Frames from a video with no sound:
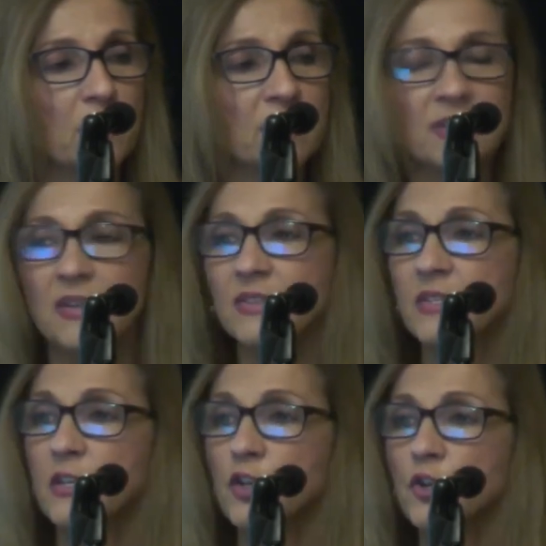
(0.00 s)
with
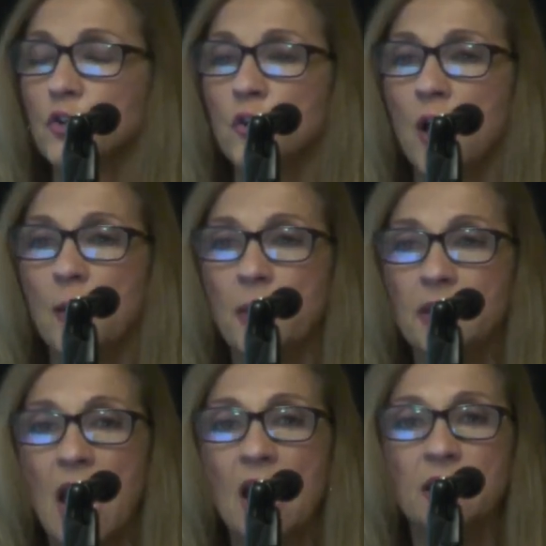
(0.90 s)
TCU
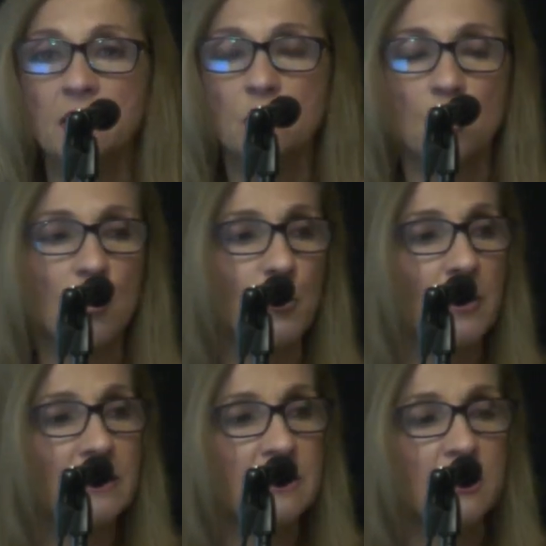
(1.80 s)
about how to incorporate